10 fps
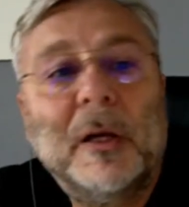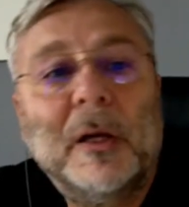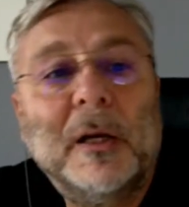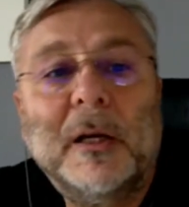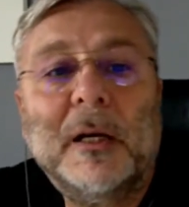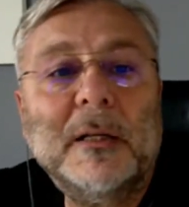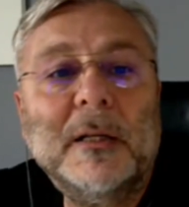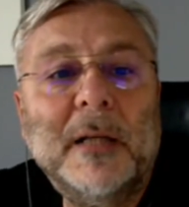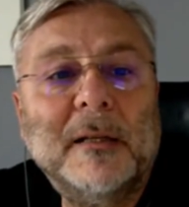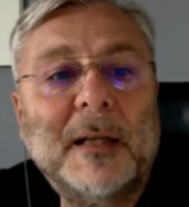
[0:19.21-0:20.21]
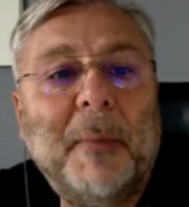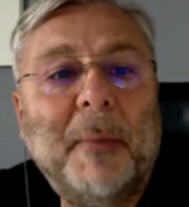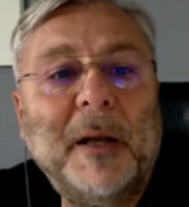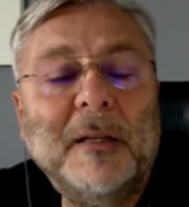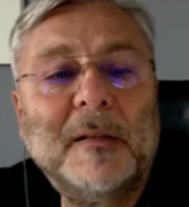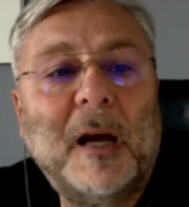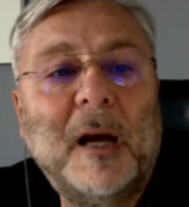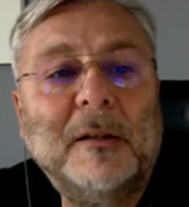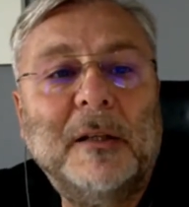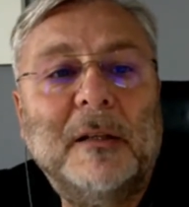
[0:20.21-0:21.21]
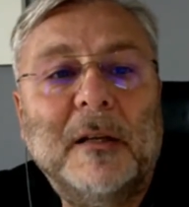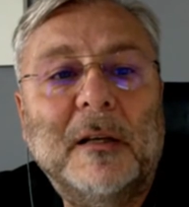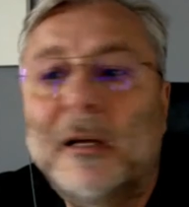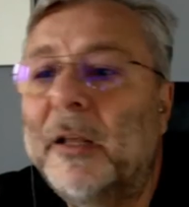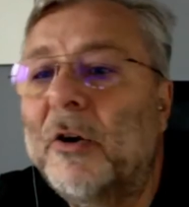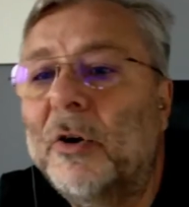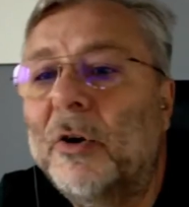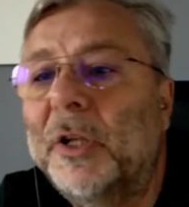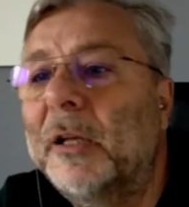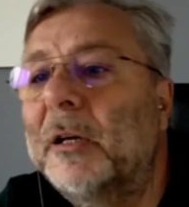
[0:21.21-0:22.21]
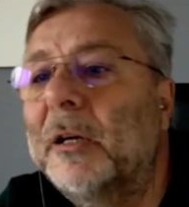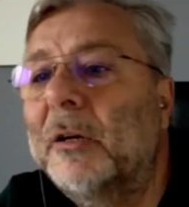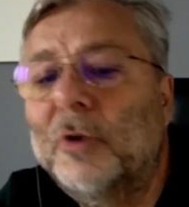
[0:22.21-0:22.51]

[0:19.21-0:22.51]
That somebody started recording.